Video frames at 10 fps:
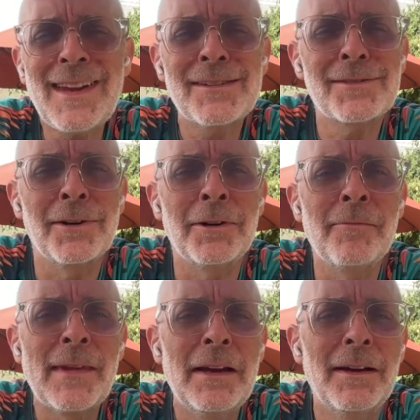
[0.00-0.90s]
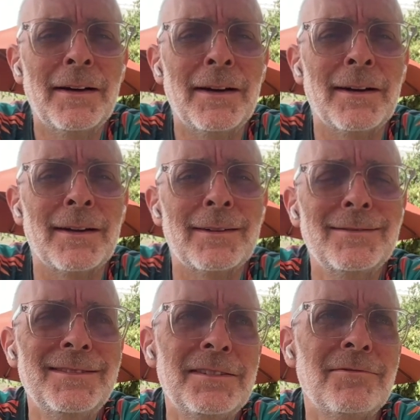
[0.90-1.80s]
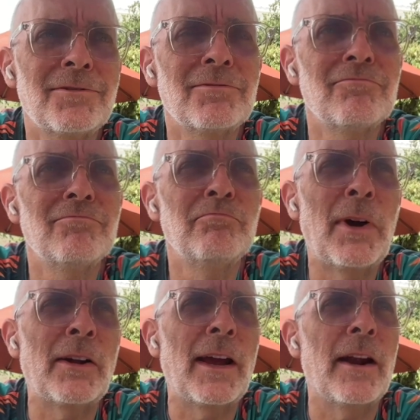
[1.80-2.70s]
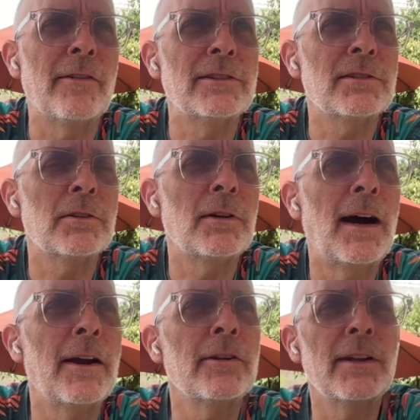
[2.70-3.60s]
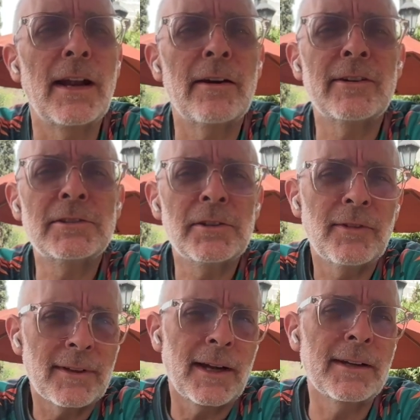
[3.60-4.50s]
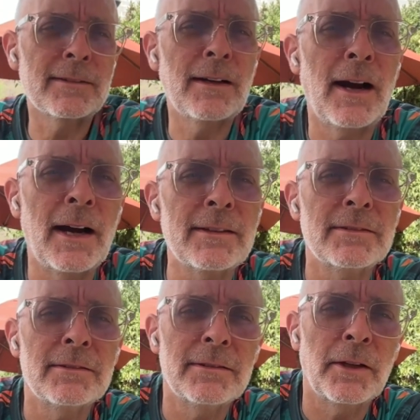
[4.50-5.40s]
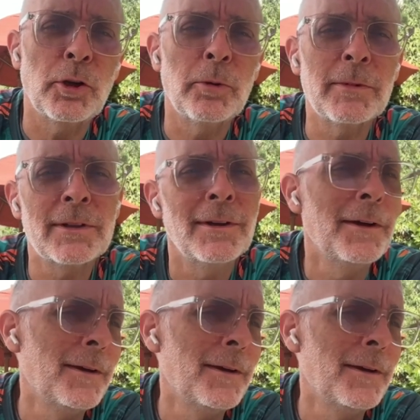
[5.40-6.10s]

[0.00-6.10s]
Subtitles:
So it's about average, a little higher than average. If you like hot and humid,